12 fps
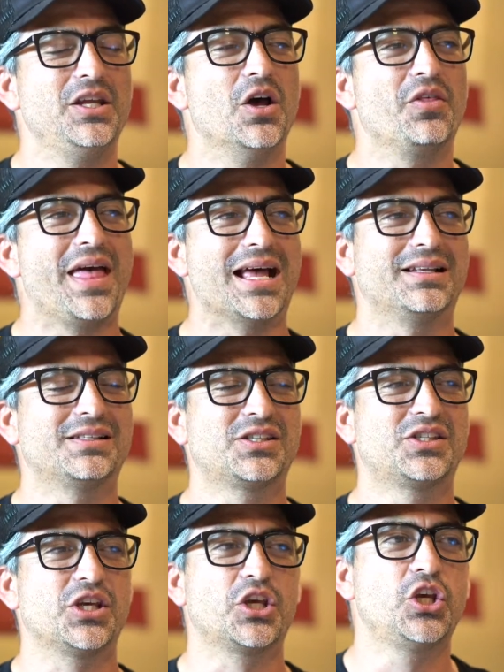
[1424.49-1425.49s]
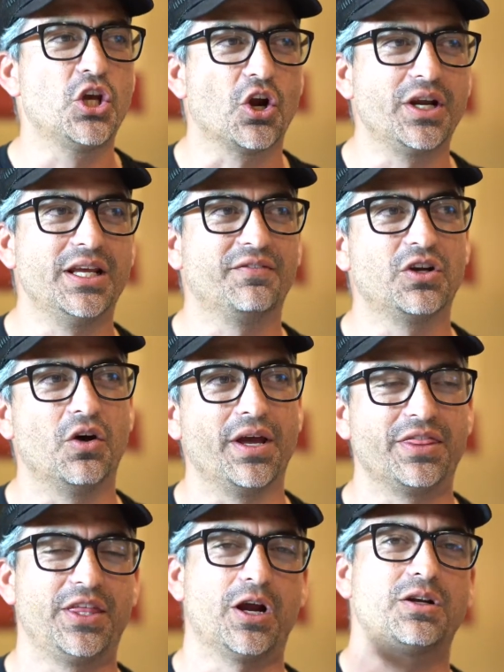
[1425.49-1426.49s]
that security of going,
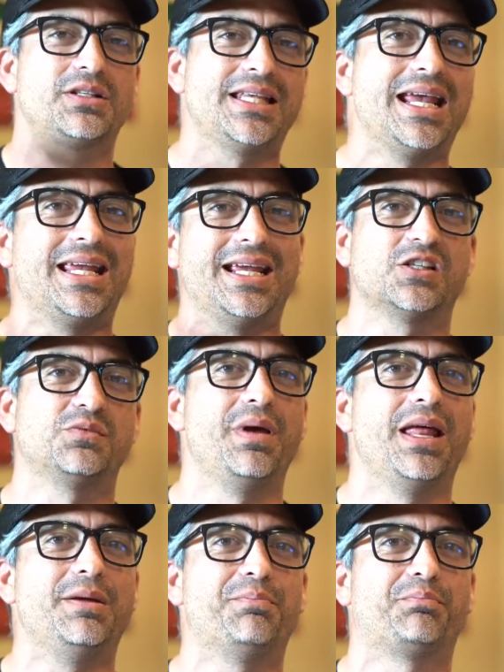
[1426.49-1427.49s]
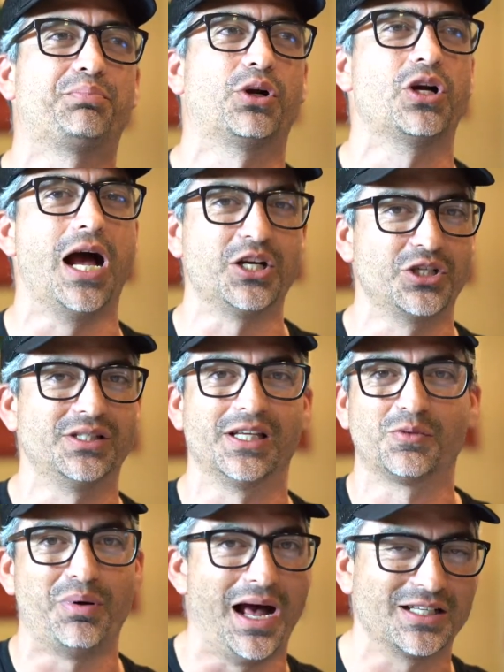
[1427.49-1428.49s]
they're taking as many precautions as
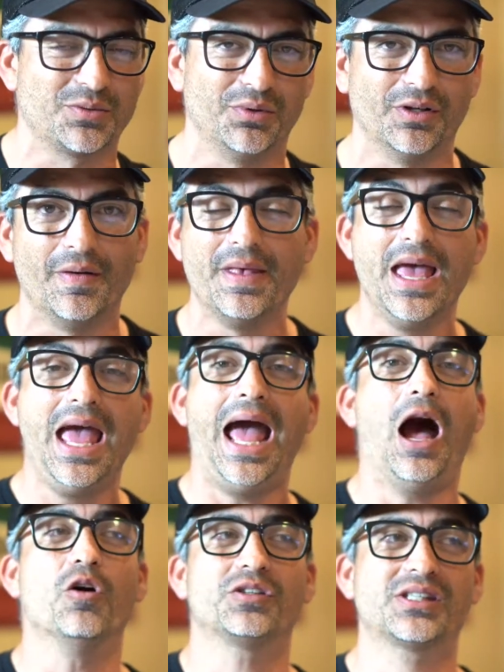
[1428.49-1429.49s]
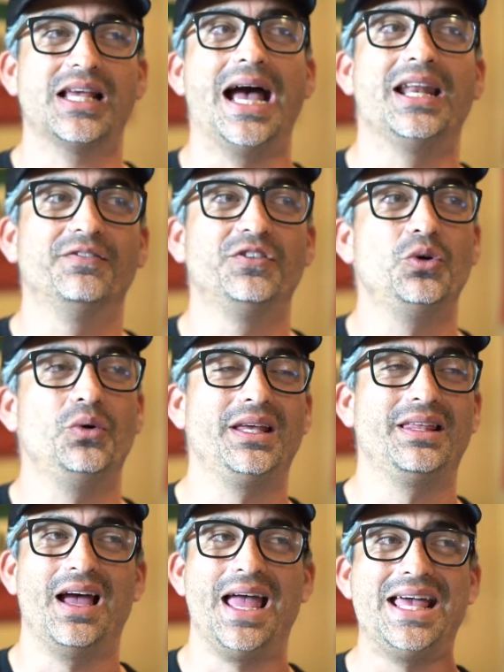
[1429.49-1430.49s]
possible outside of
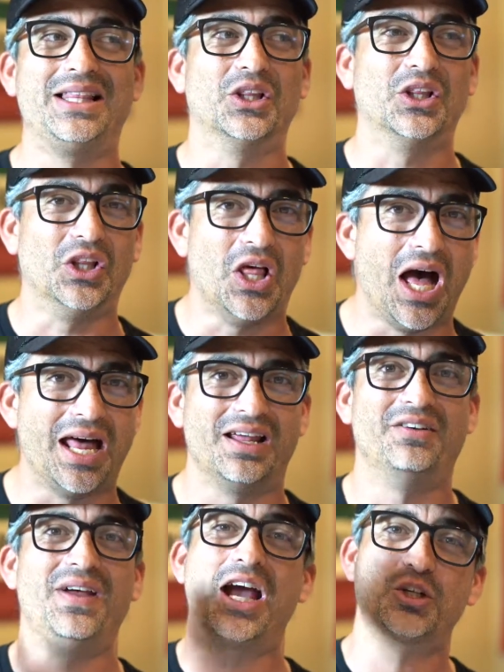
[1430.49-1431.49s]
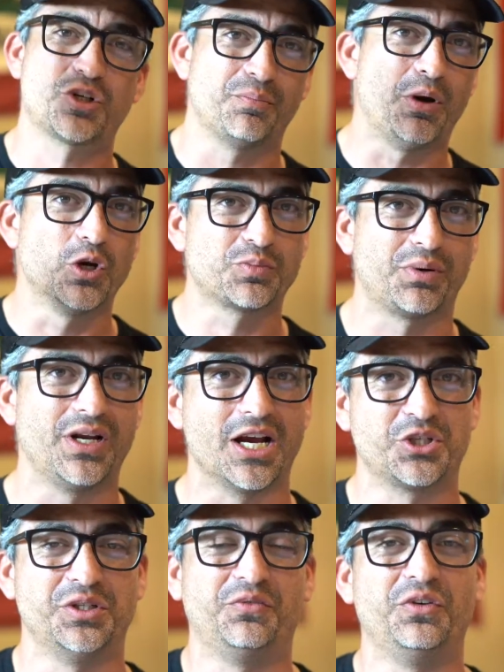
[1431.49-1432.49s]
doing a lot of extra
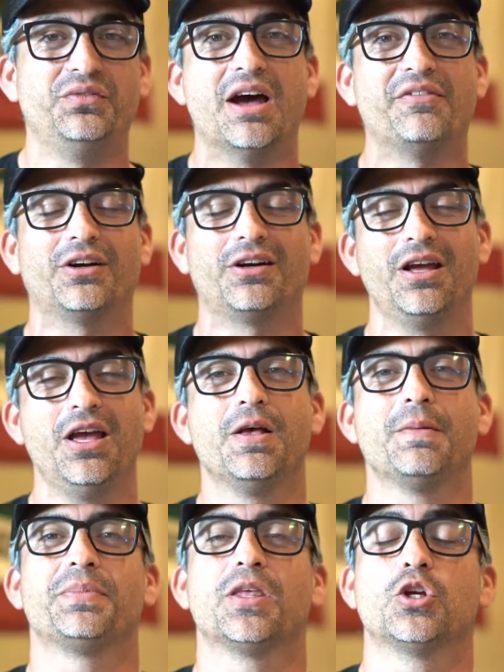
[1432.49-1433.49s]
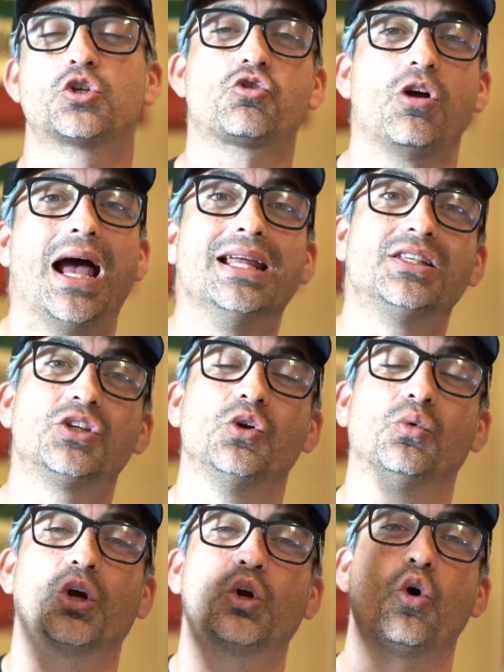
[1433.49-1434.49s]
post-production. If you've never tried to
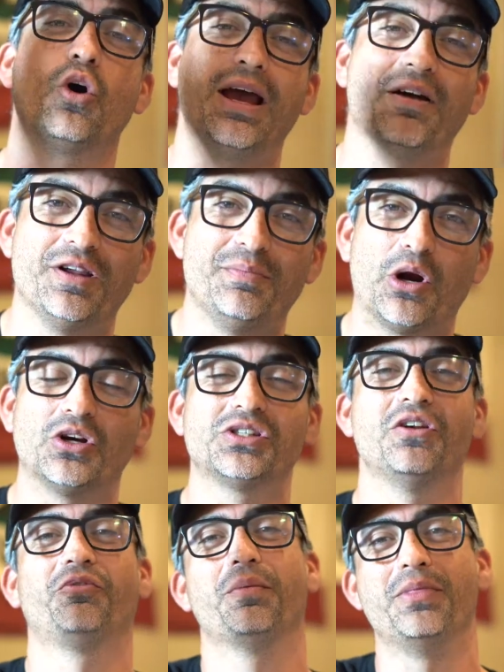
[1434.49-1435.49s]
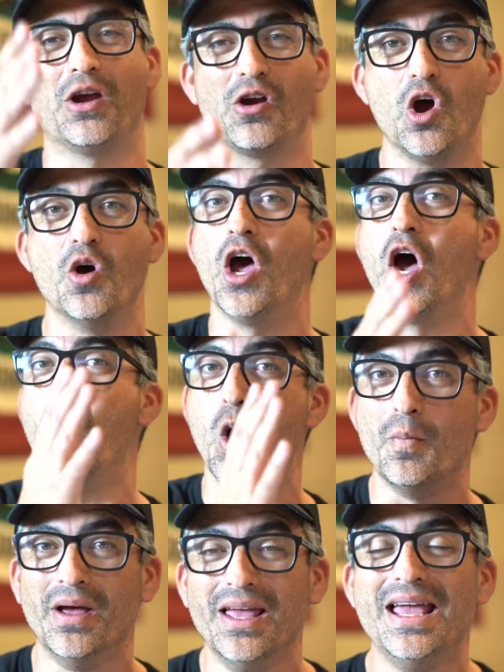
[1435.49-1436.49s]
record every person from their own
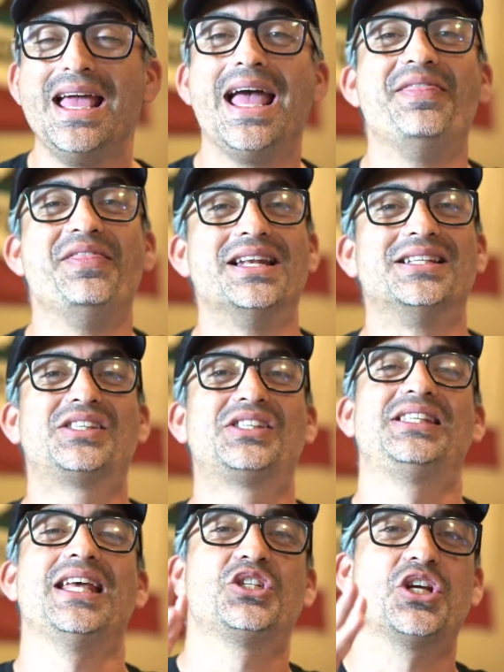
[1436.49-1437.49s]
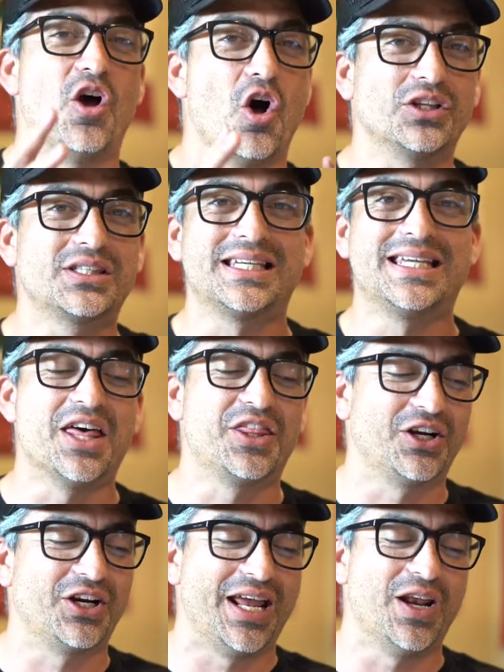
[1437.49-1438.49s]
home and then stitch it all
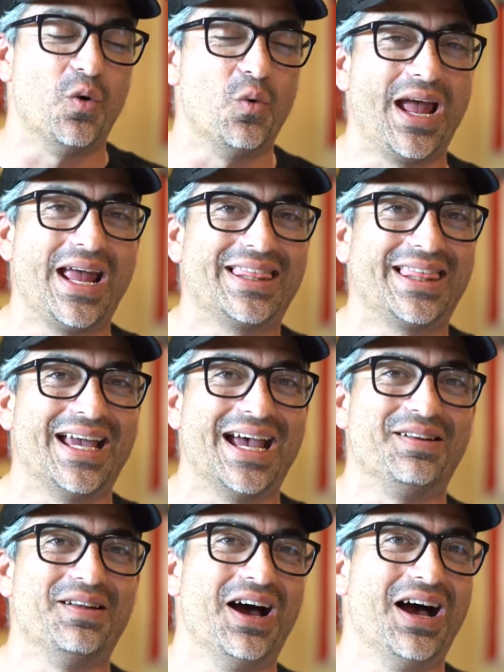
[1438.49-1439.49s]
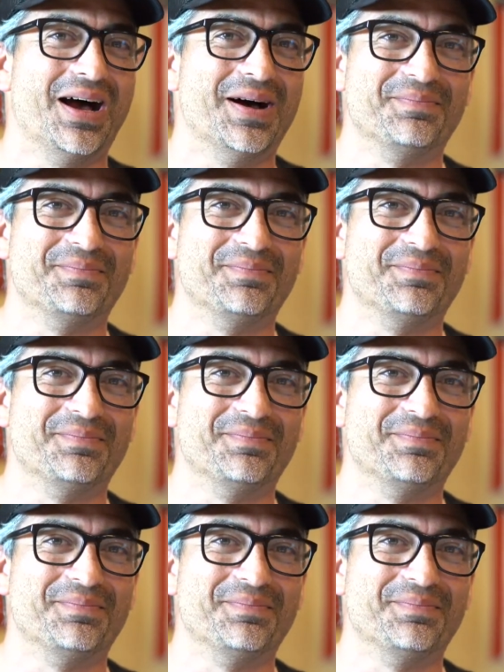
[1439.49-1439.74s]
together in a way that